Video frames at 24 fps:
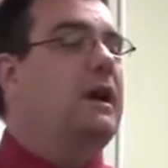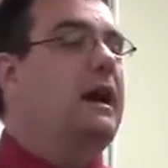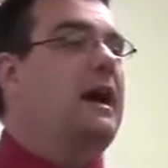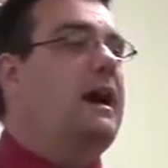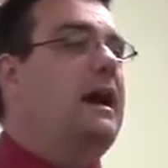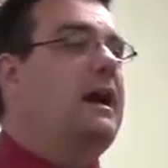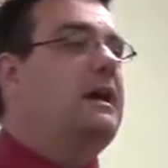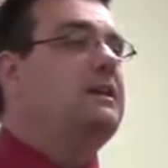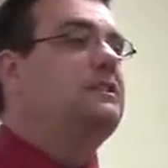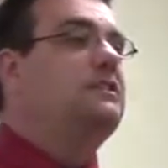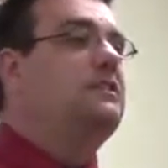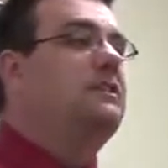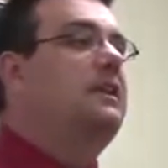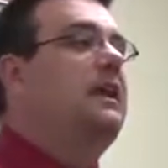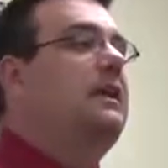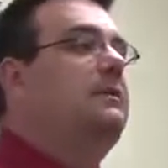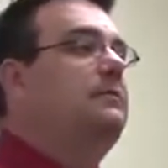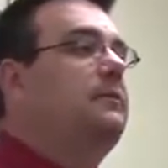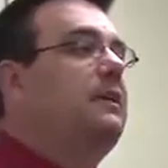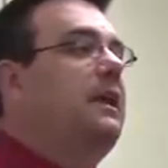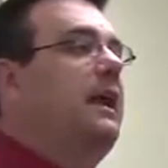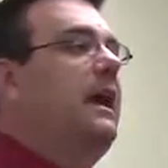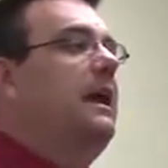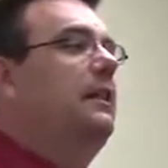guys
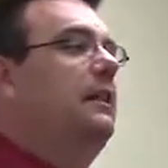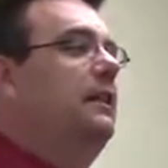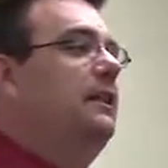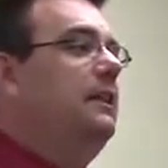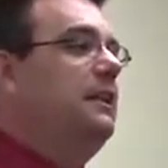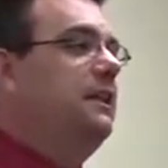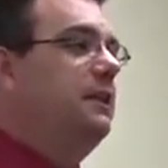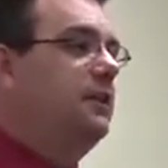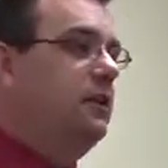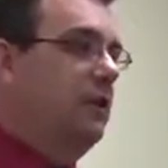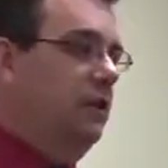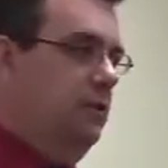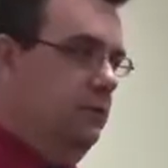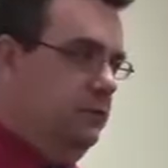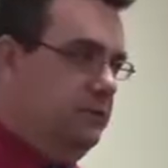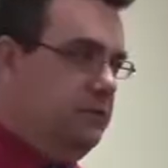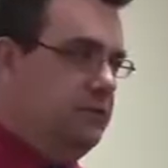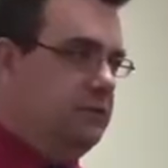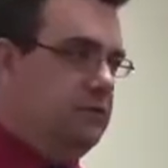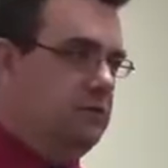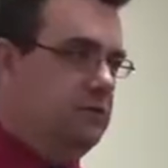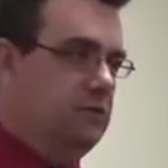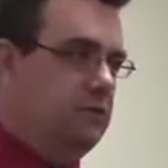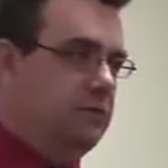named
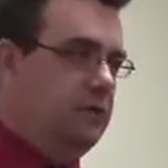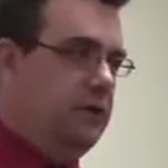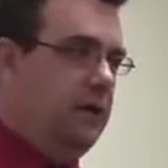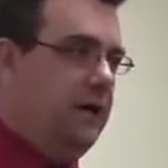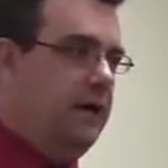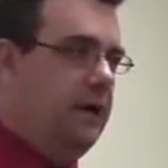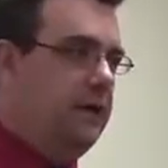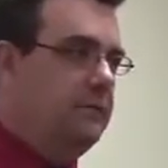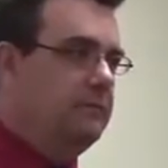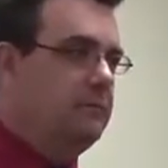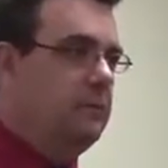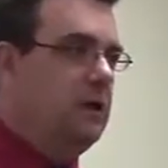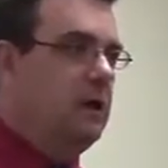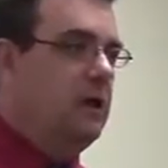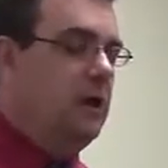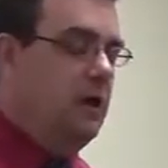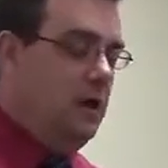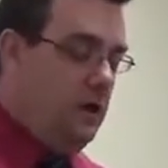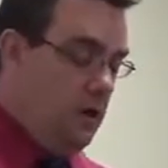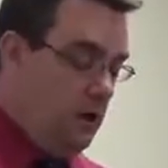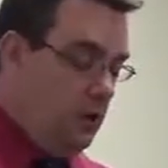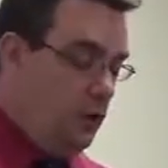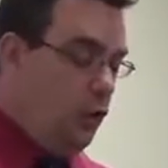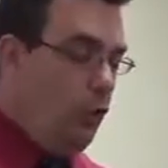Kallinikos. Okay?
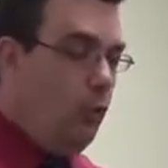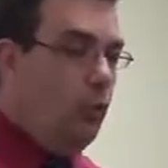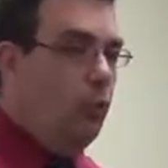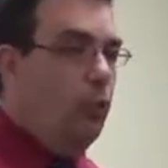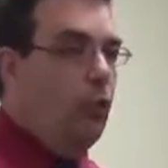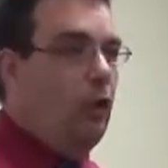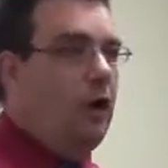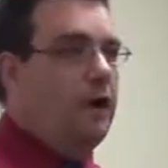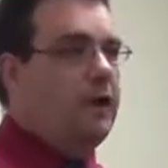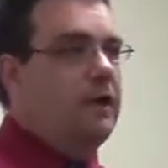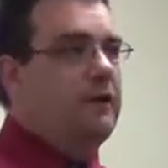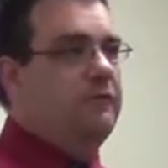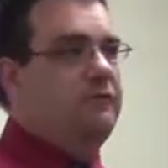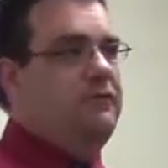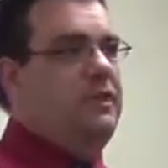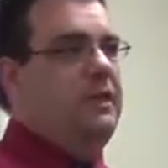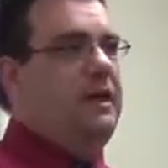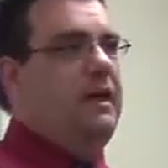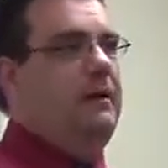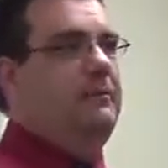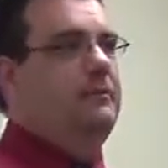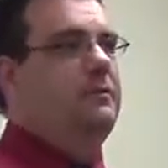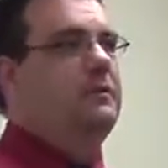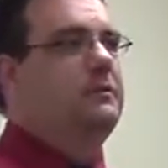One of
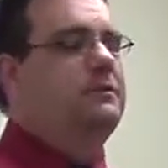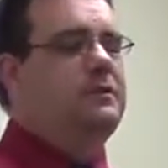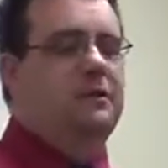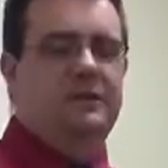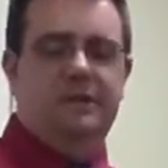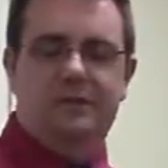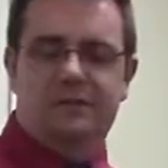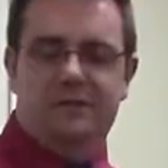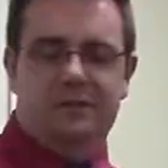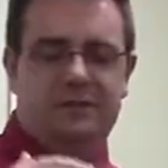them, so this